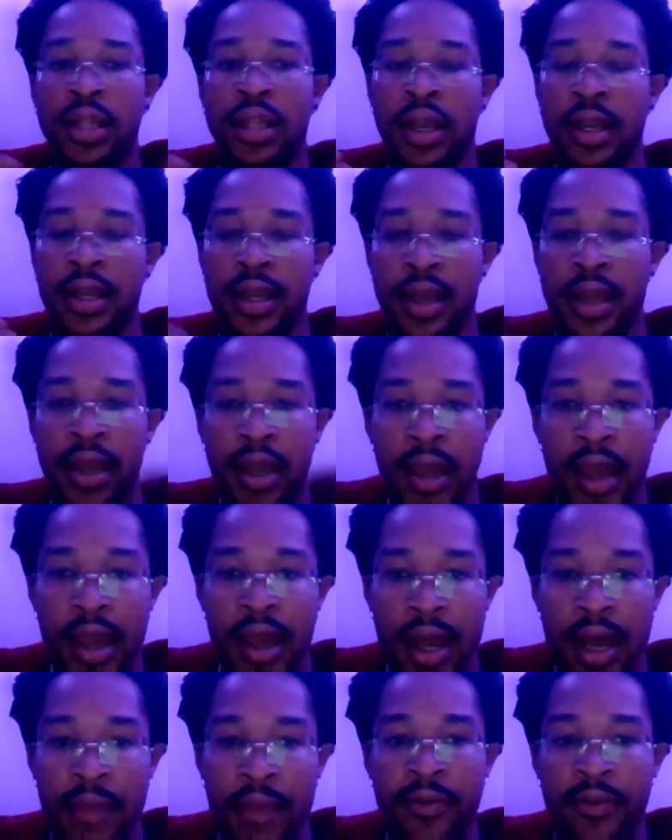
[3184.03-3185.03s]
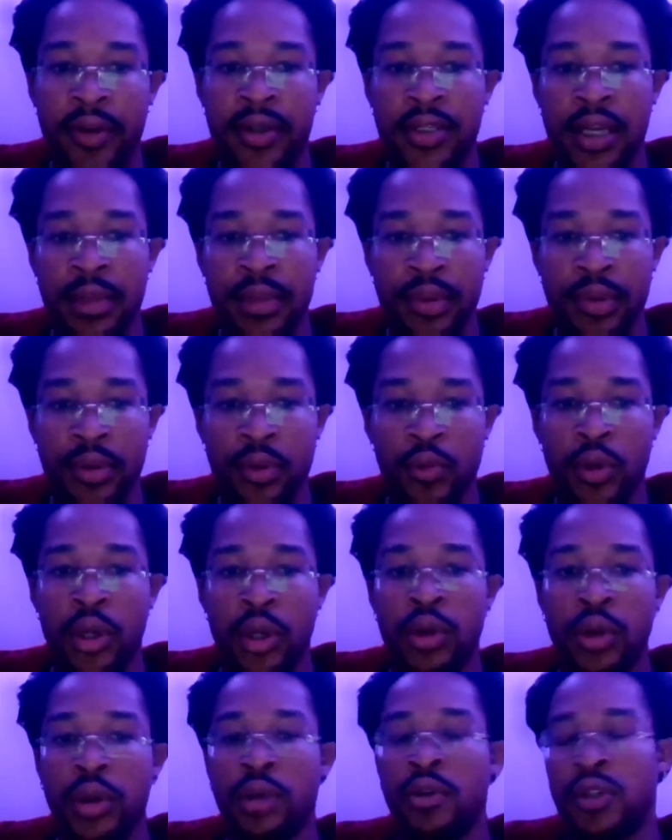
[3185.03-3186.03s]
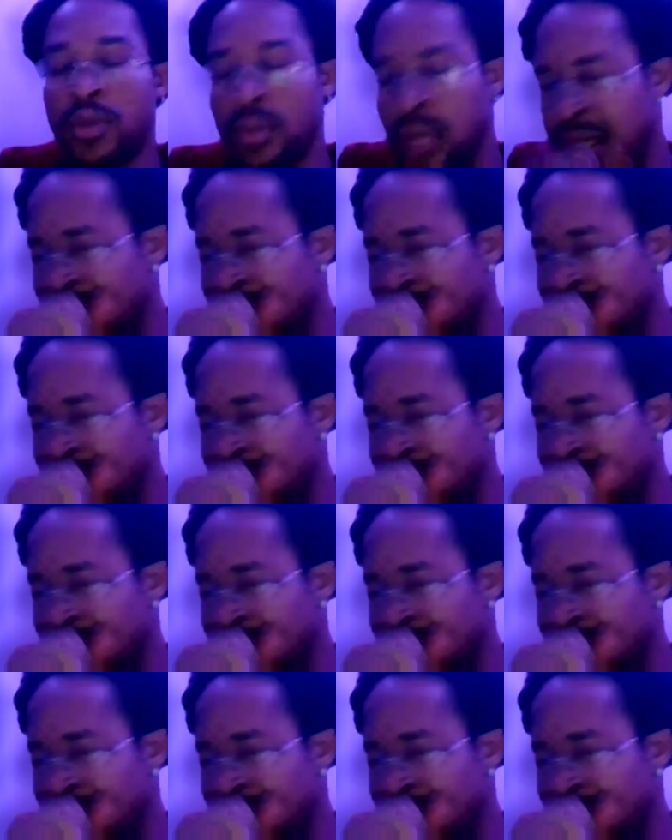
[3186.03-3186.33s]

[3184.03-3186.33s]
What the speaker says: like King Ahab, for example. We know he was